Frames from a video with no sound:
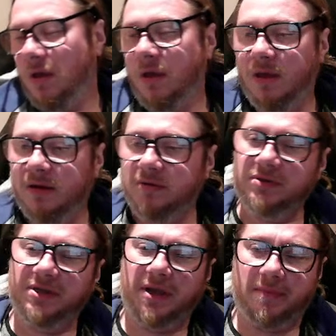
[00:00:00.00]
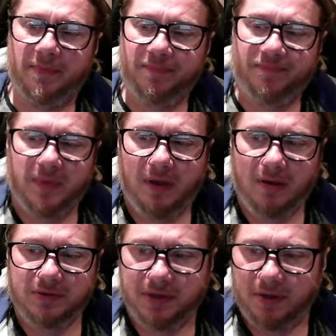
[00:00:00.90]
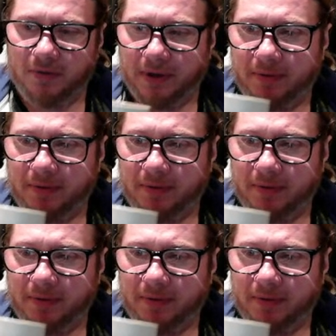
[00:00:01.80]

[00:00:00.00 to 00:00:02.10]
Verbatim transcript: Hello, Sam. How's it going?